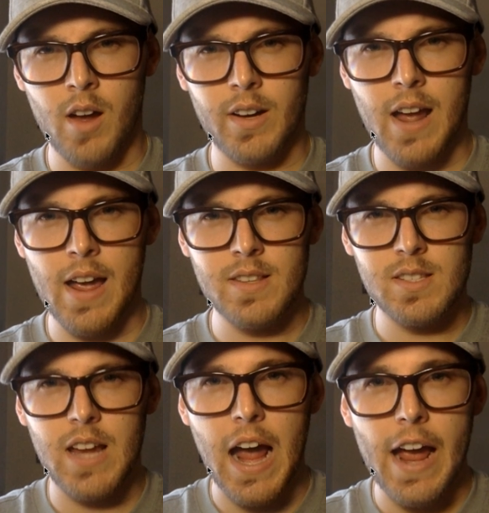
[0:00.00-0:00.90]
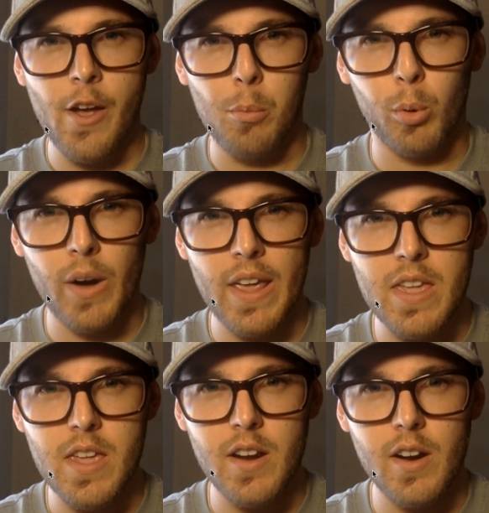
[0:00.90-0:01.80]
Guys, Kyle Bray
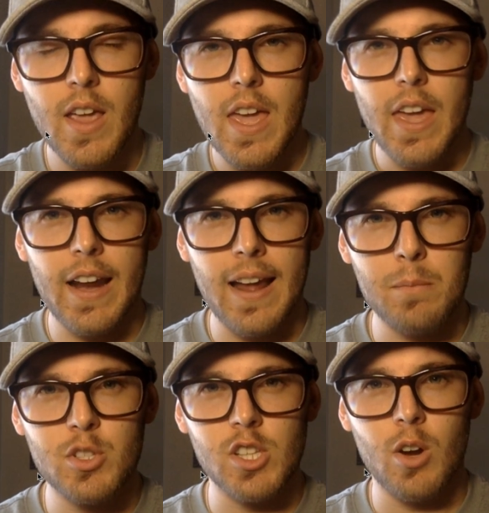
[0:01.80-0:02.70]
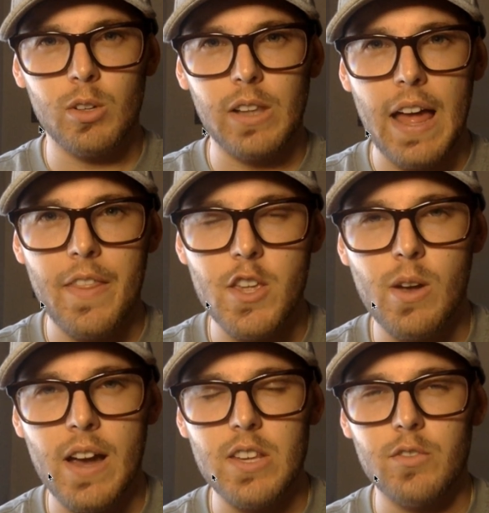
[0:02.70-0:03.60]
here, and I'm so glad that you
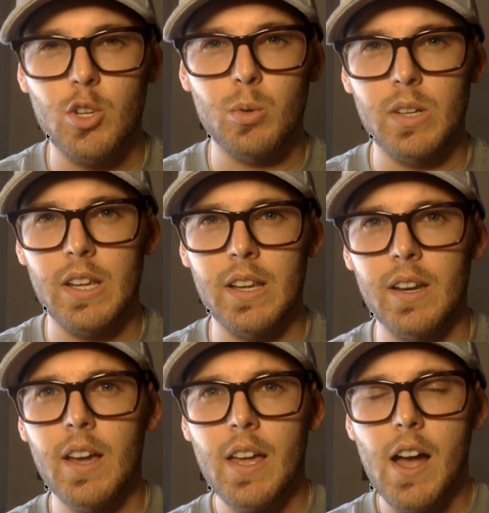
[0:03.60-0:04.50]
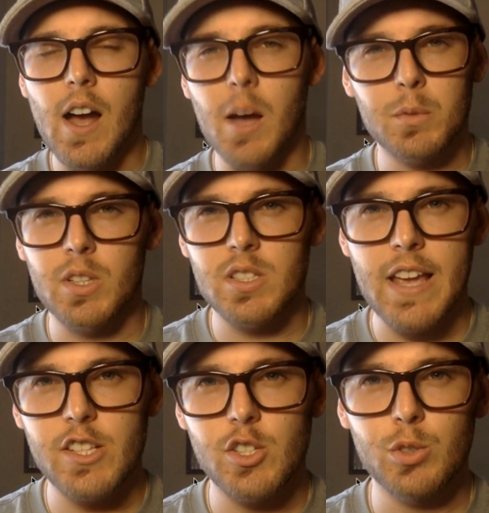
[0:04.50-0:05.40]
guys have tuned in to this
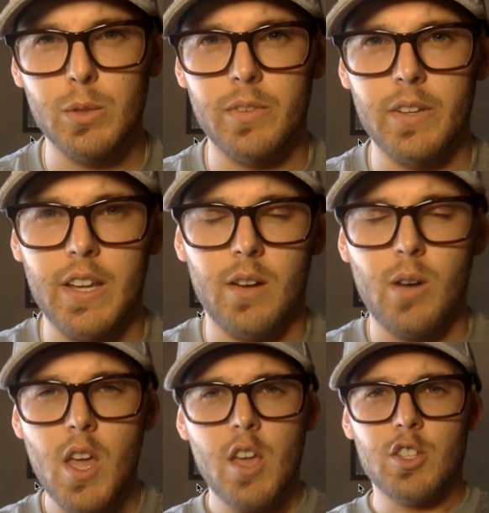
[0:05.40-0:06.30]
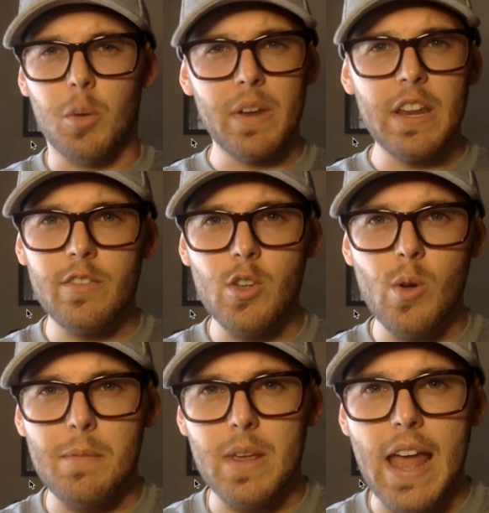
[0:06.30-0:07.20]
next YouTube video. So many of you
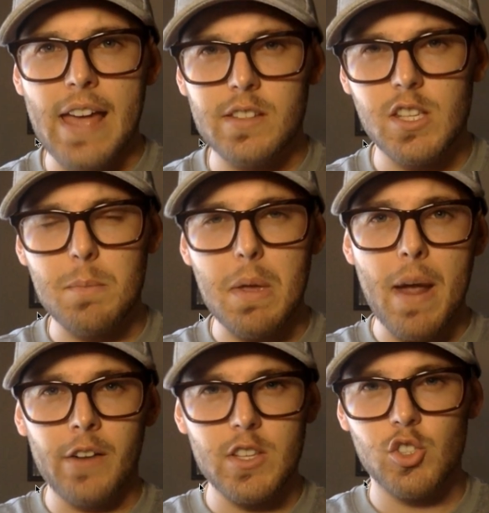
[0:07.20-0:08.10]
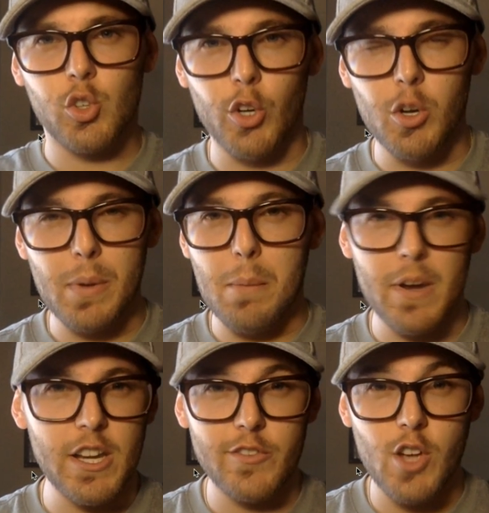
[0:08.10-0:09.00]
have been asking me about this group, and
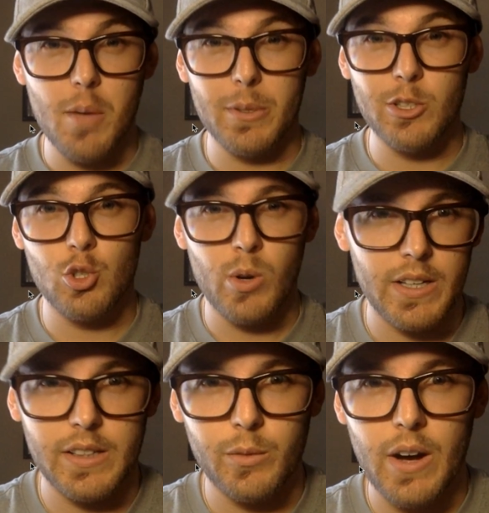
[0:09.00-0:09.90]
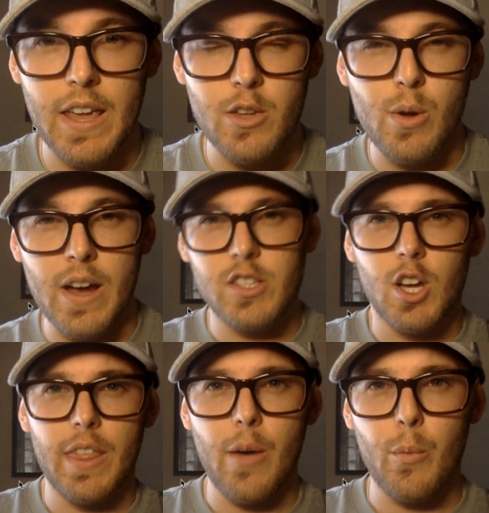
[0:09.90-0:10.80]
many of you have been joining, right? You guys
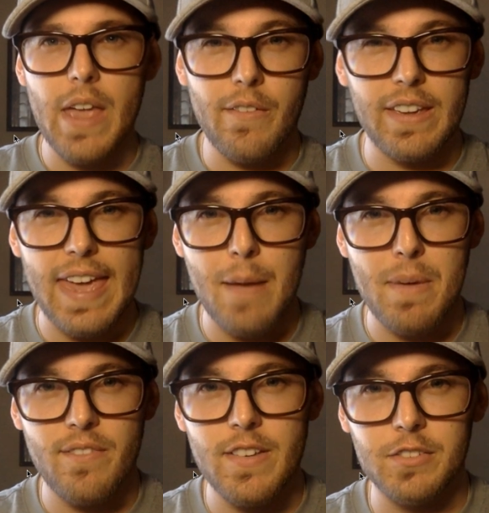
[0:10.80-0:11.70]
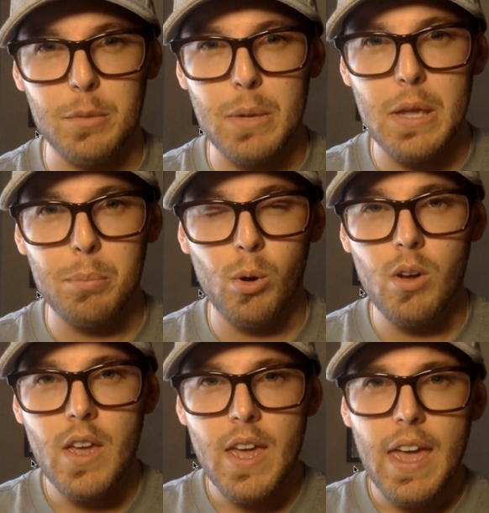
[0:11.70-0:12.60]
know that we have a cap at 50
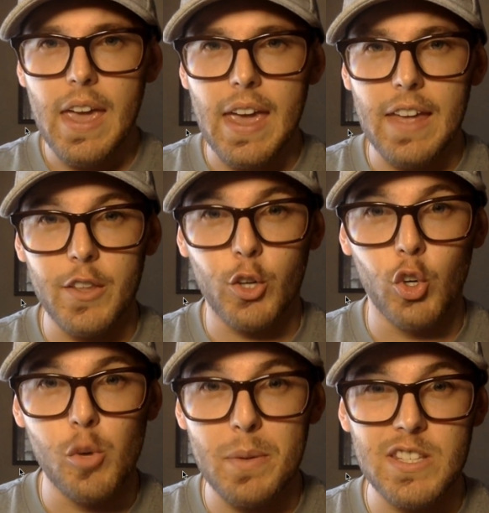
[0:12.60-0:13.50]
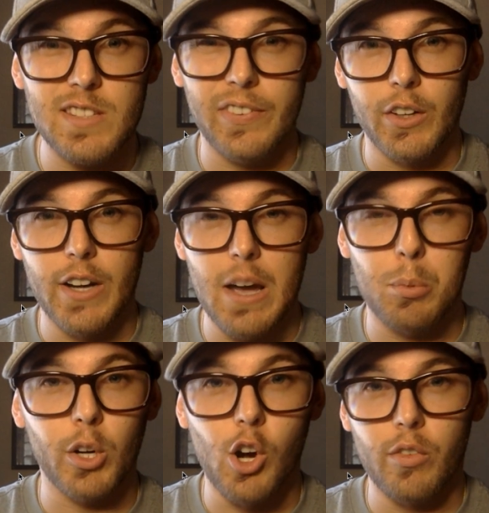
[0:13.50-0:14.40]
people, and the group is filling up.
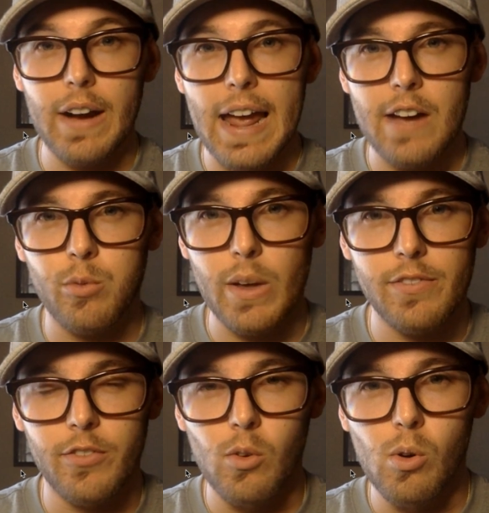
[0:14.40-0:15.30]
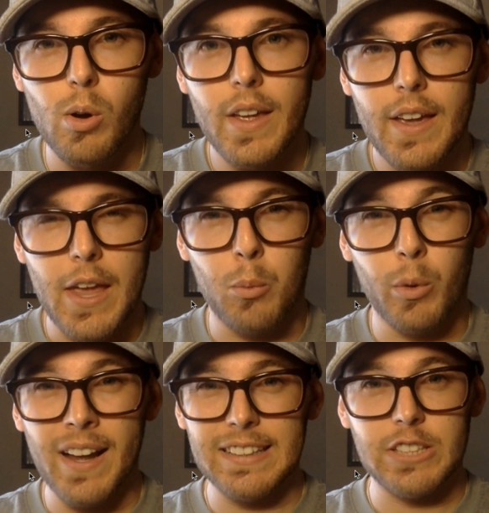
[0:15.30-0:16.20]
We're over halfway full, and we're
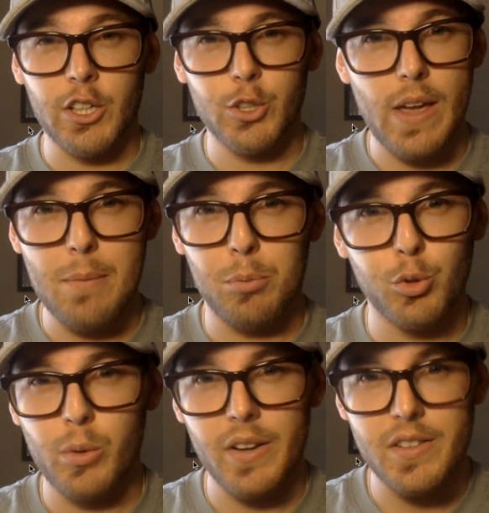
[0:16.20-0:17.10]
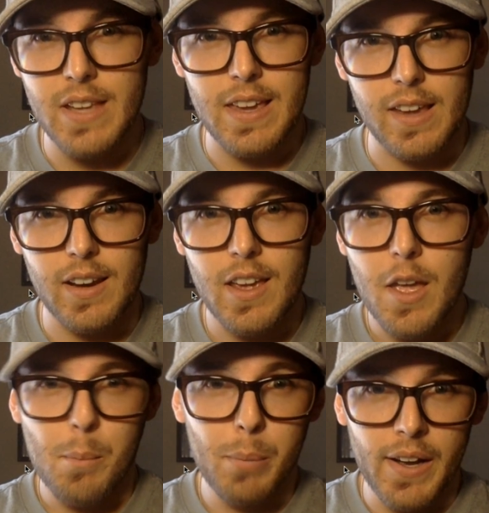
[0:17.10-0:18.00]
not starting until April 22nd.
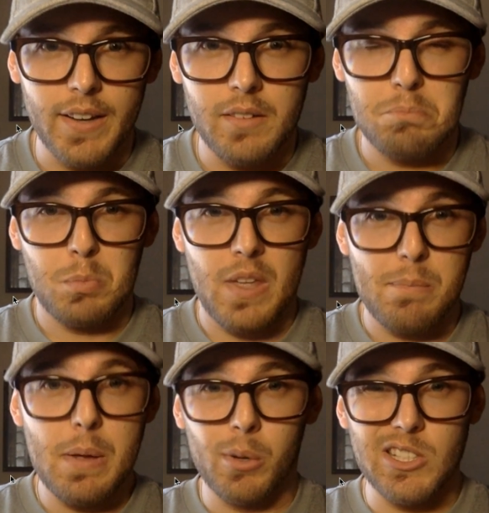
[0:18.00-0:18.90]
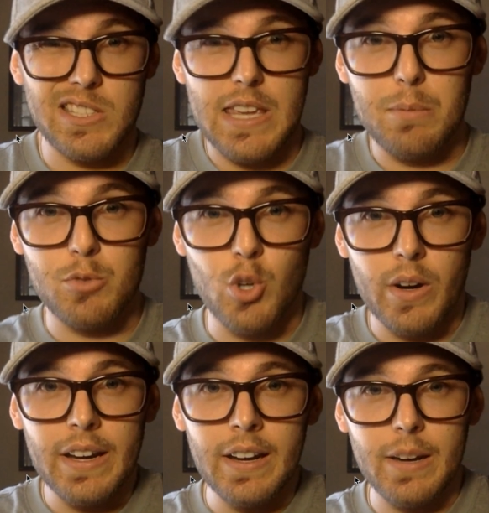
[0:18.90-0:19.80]
But if people just keep
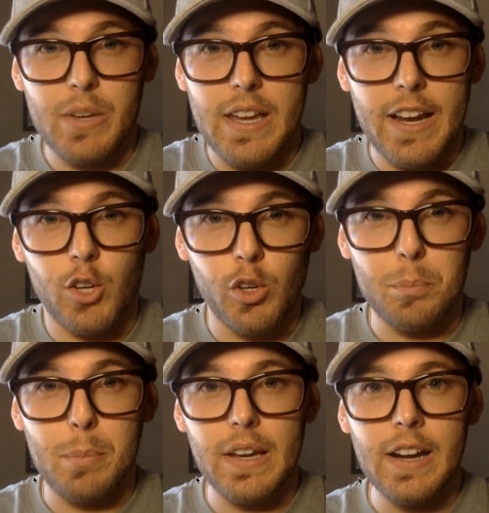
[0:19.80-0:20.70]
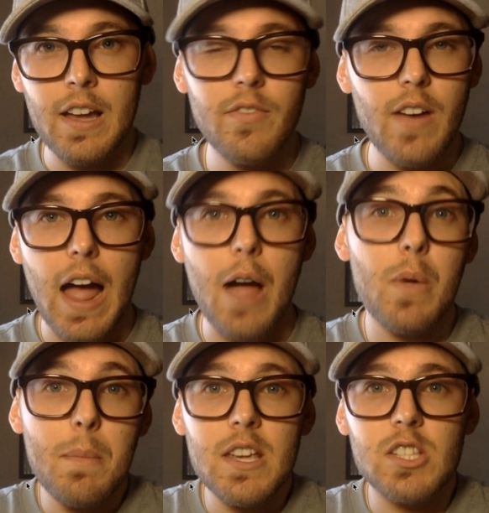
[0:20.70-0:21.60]
joining and we get a group big enough,
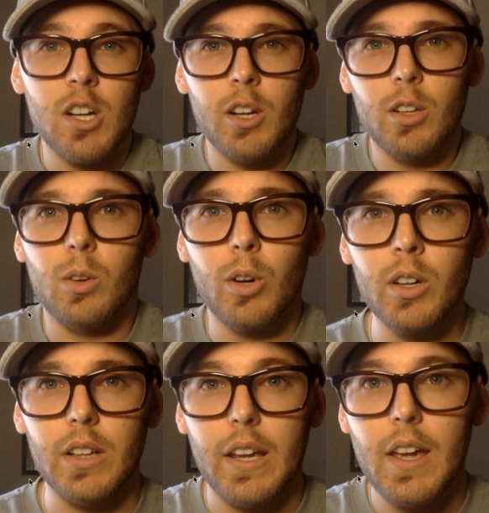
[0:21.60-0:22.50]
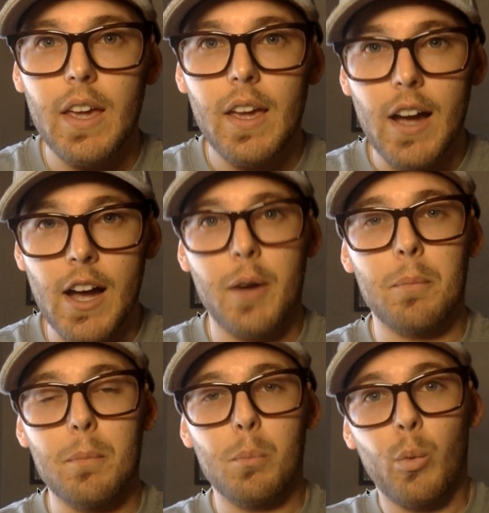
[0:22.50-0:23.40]
we may start a little early.
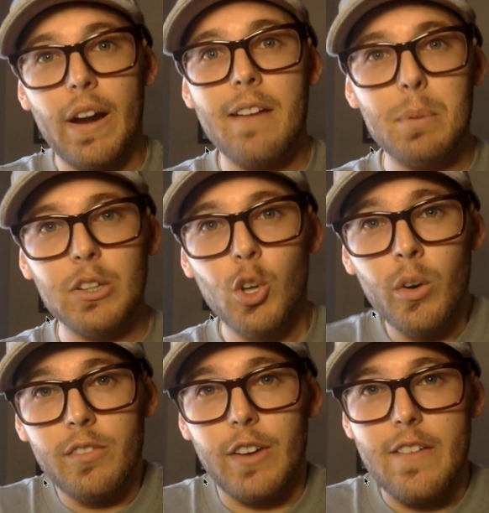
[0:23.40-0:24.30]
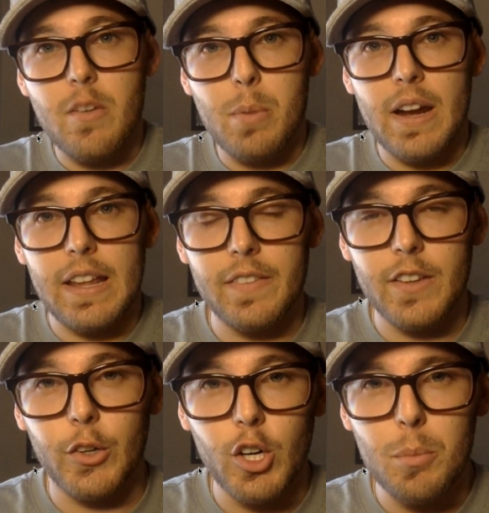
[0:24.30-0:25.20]
What I've been doing for everybody in the
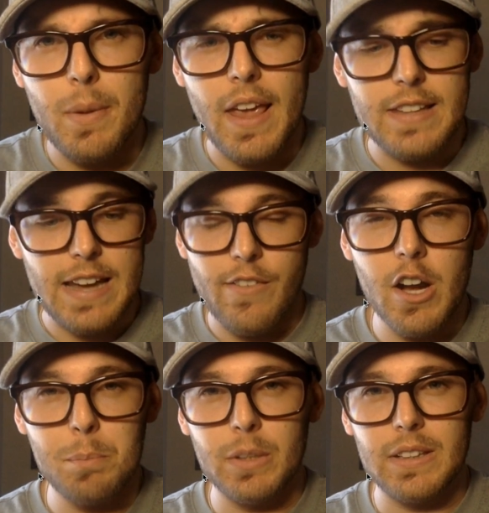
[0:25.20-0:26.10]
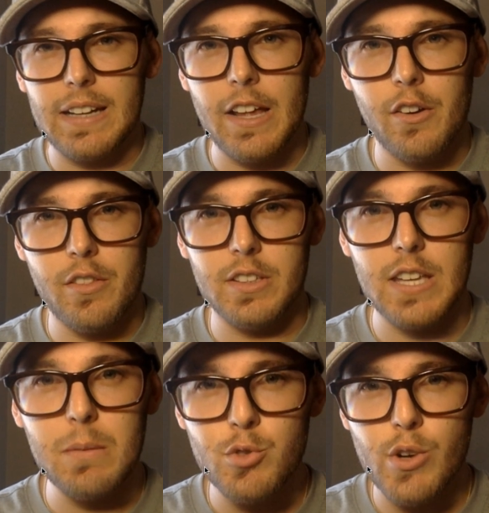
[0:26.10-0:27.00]
group is I've already put together the
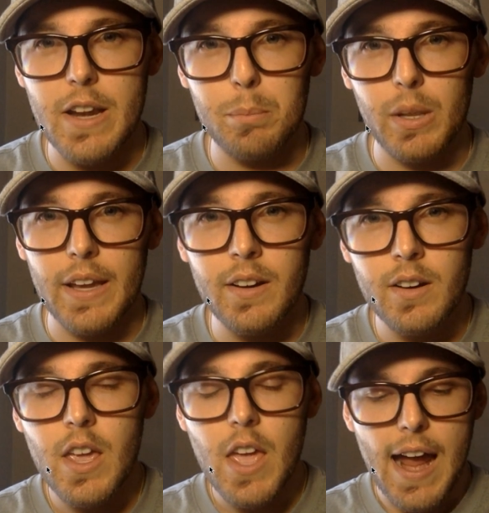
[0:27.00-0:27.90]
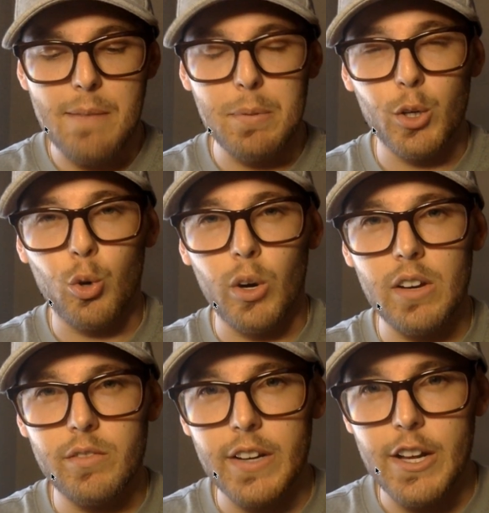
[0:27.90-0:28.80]
team trading plan. I've been
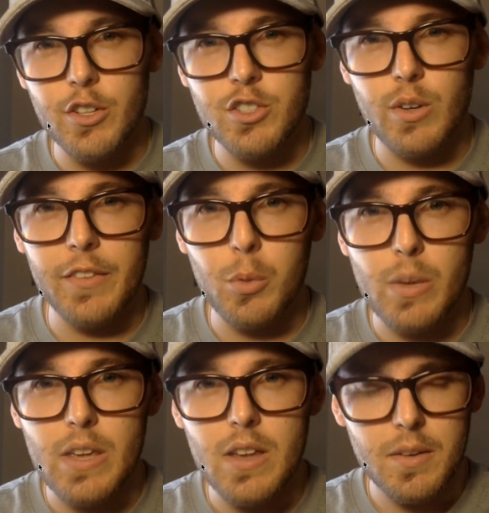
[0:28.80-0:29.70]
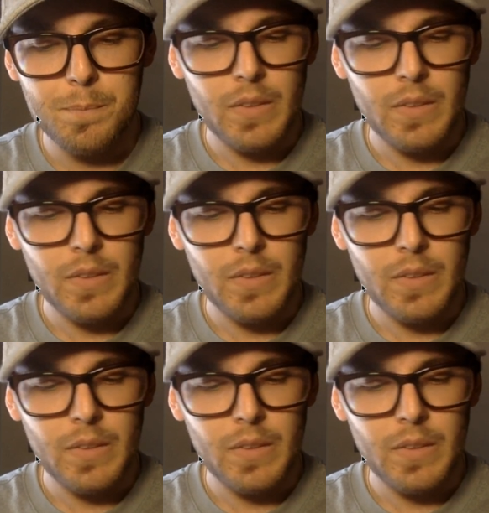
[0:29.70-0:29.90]
recording videos throughout the week.